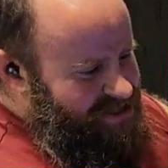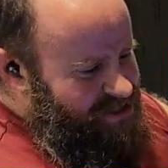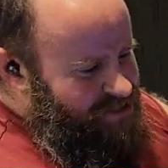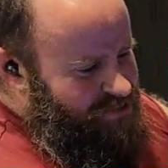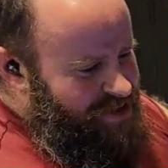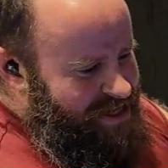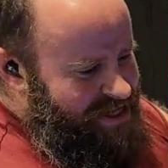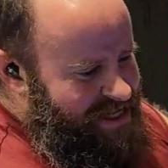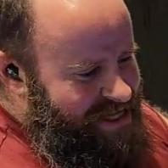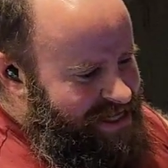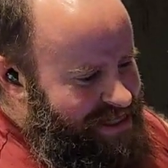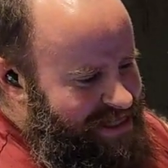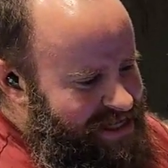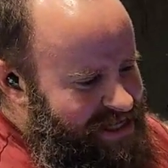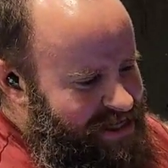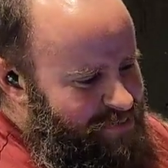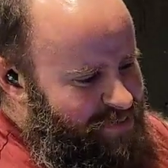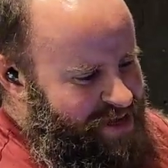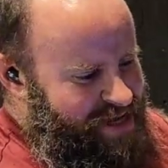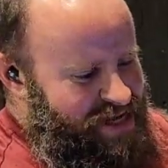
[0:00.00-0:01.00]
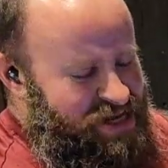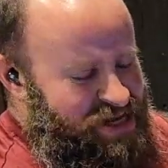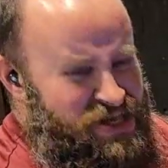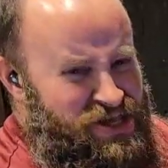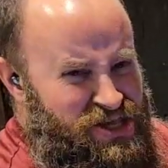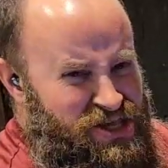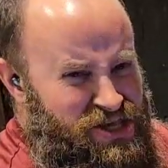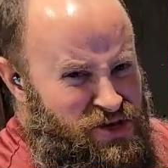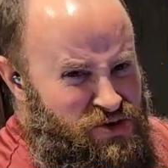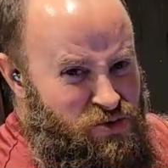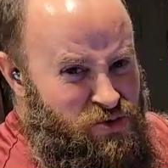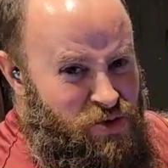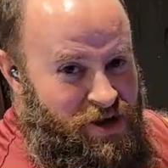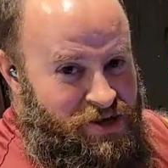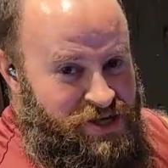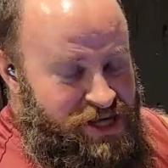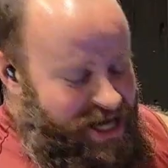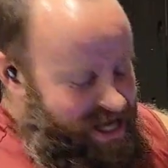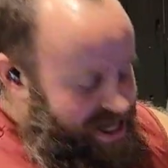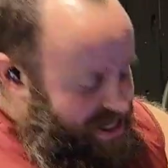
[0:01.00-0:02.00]
You don't want to get a little bit of ew
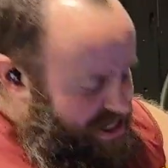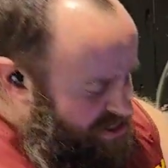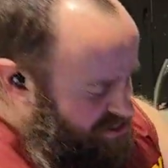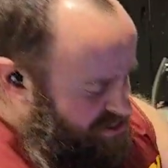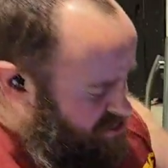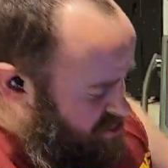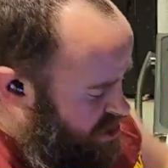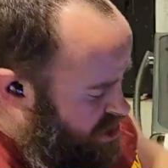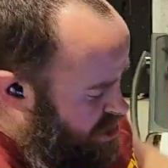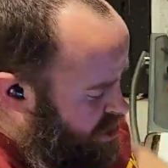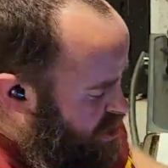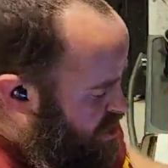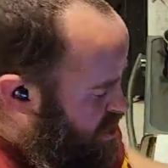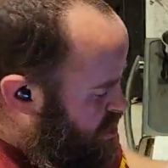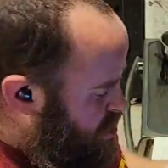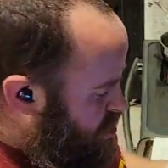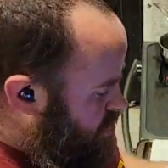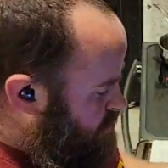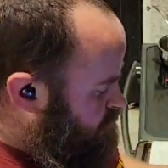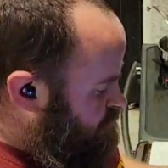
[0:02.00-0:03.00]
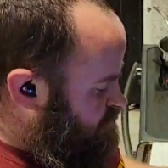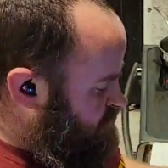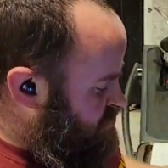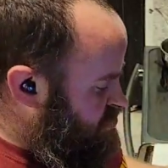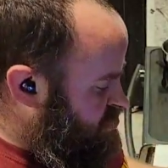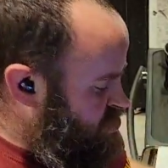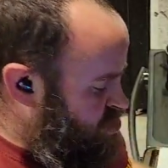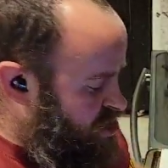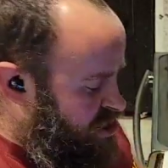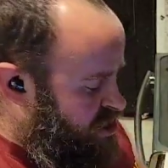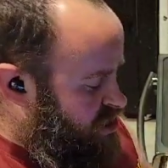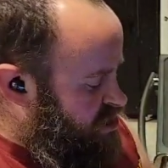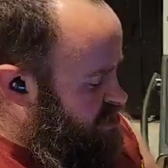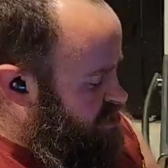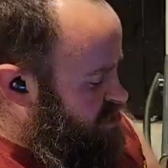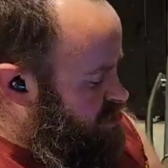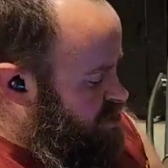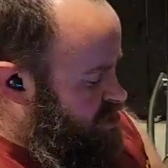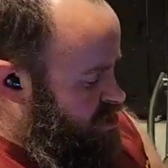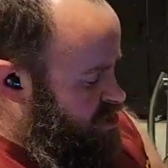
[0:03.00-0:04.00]
on your hands.
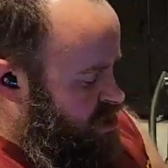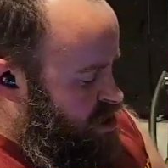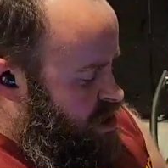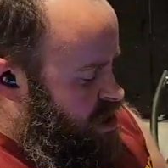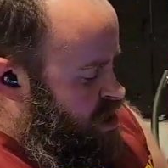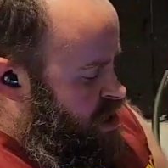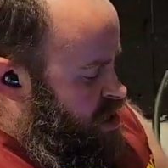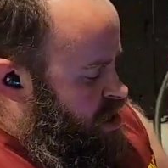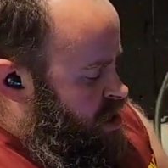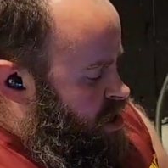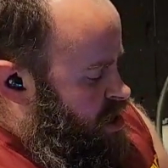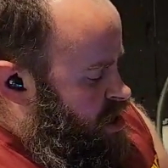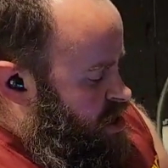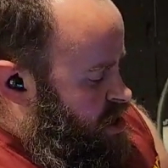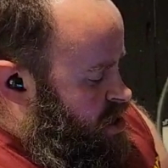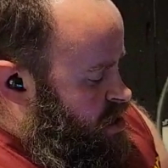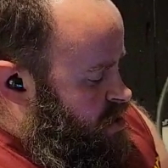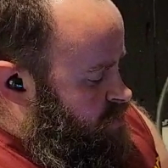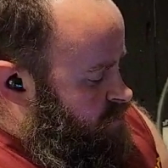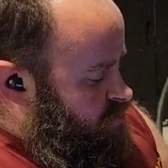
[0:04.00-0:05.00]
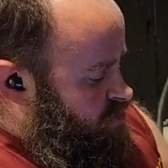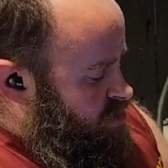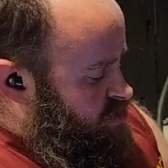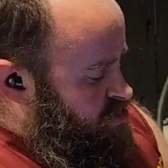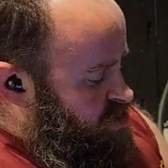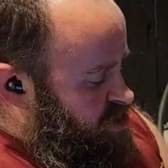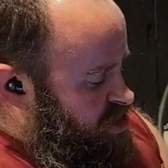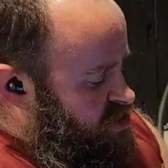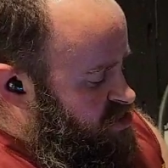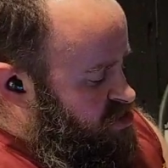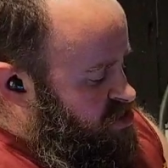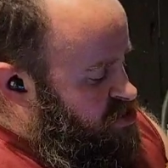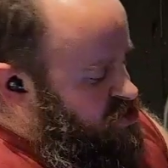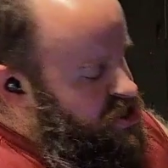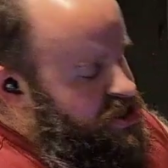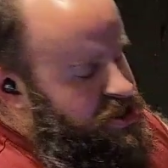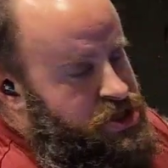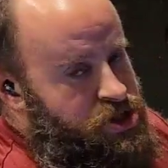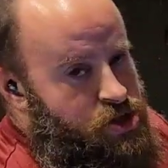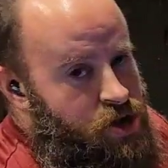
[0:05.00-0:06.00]
Chicken is the easiest
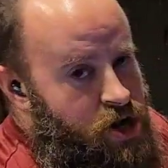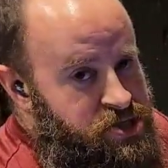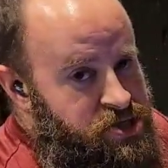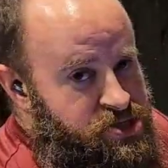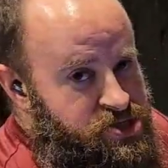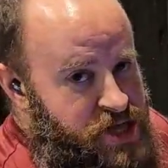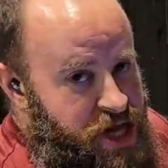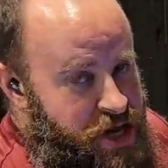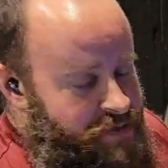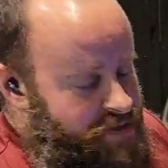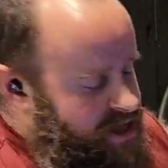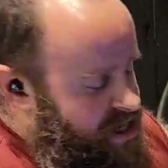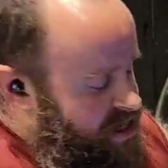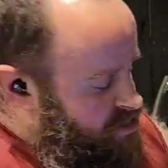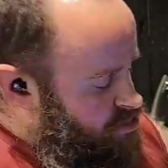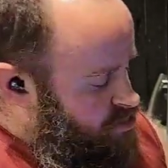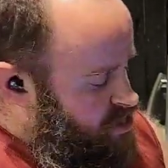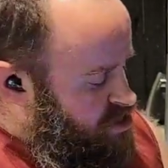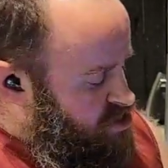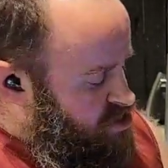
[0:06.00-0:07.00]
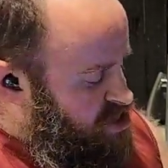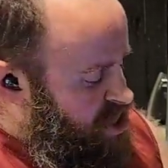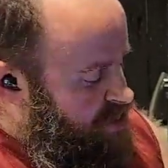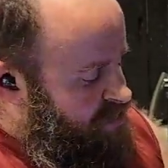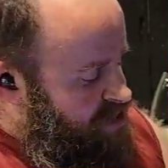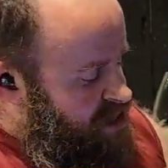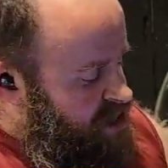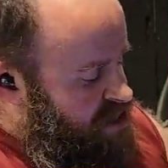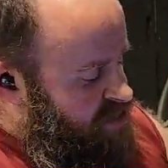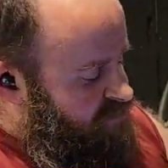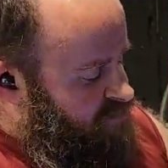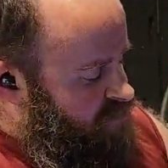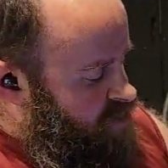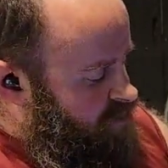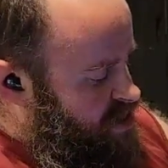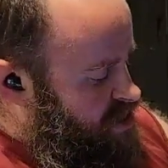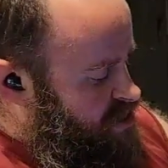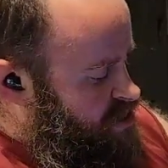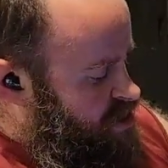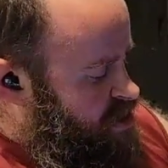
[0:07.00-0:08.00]
thing to cross-contaminate. You'll get salmonella
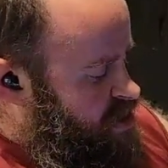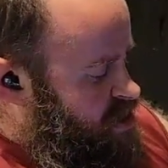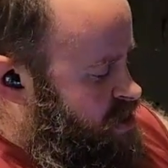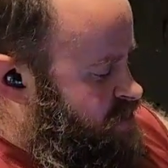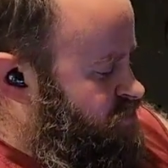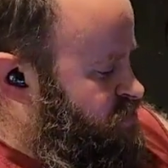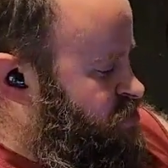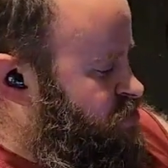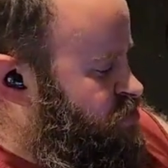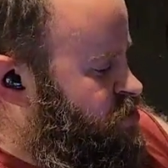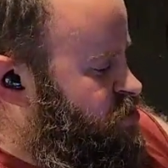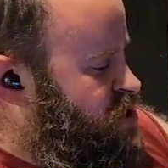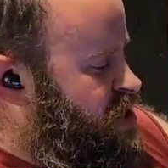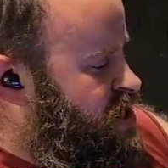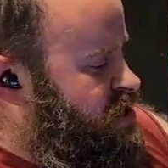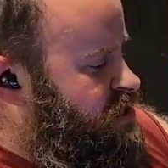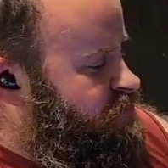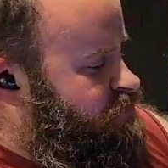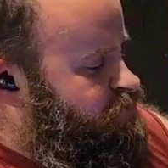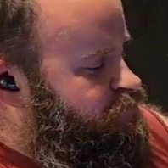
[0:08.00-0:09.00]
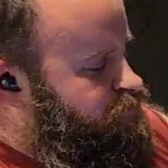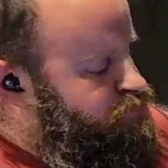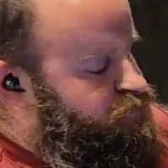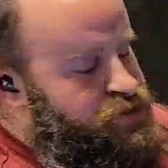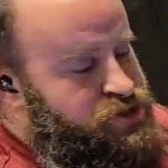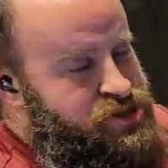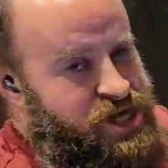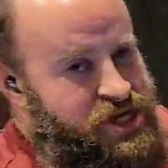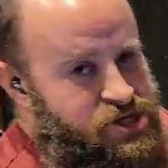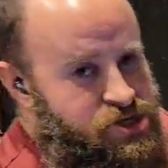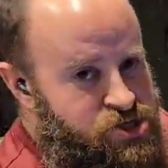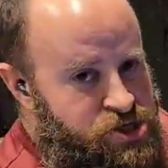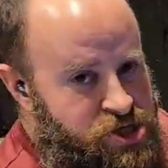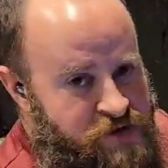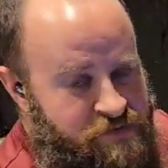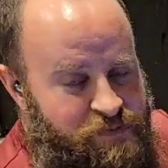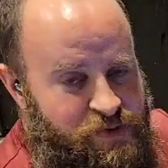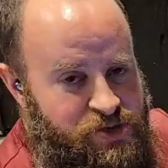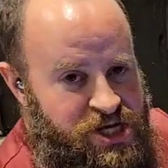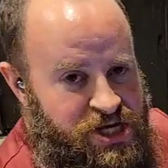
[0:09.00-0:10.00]
from it. So just kind of protect
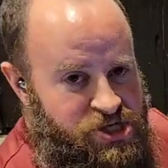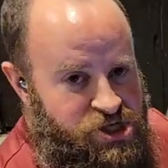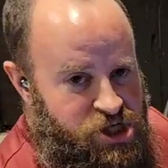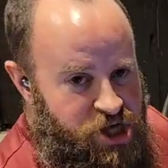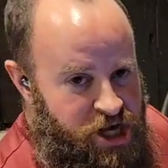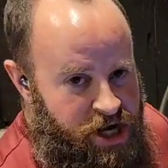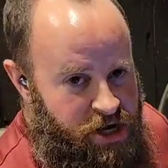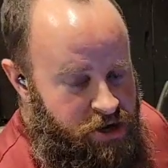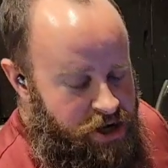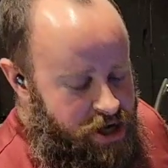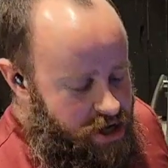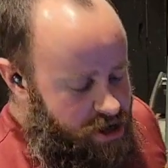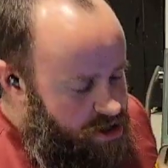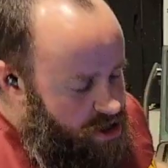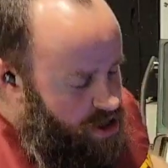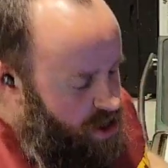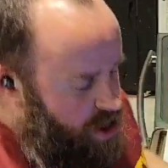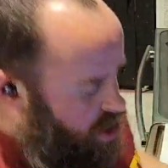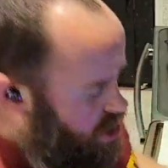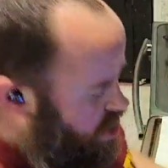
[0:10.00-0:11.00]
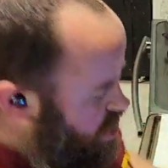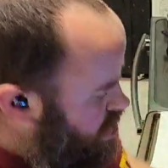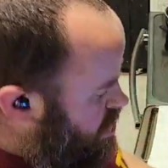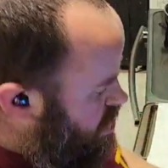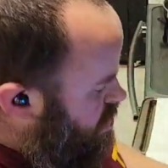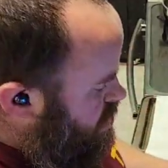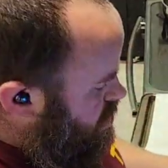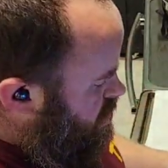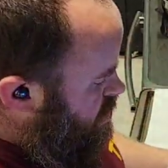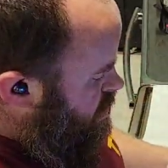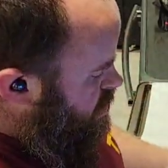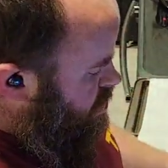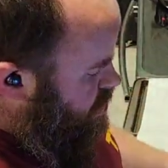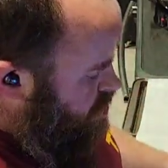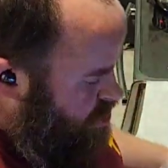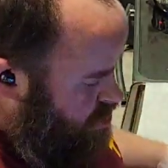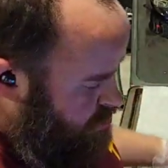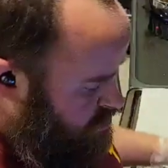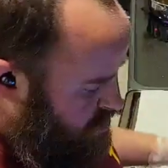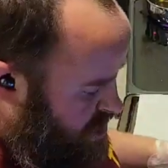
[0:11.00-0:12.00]
yourself, protect your area.
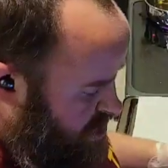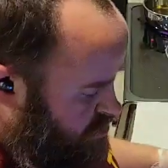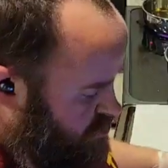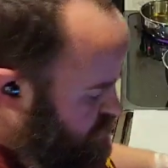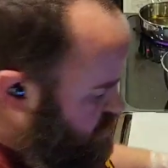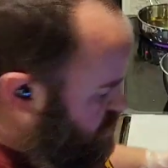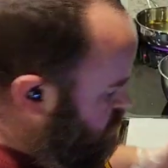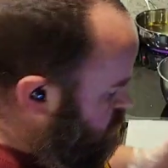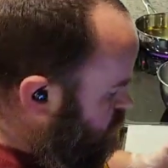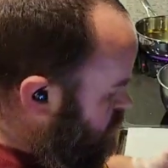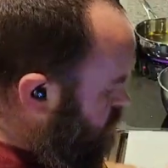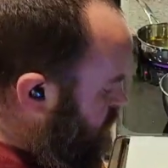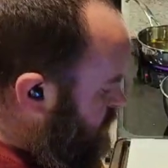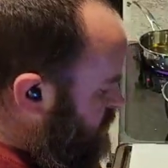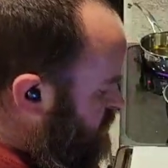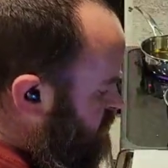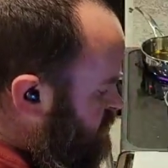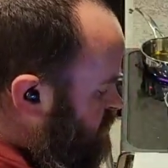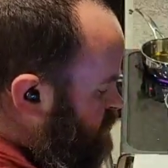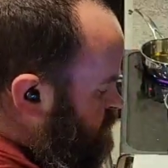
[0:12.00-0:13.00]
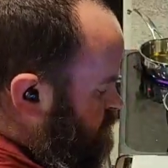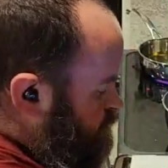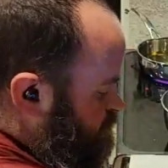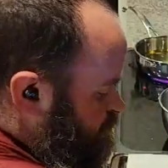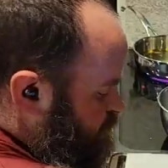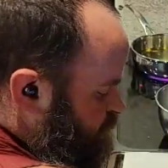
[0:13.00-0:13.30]
Yeah, so what we're gonna do,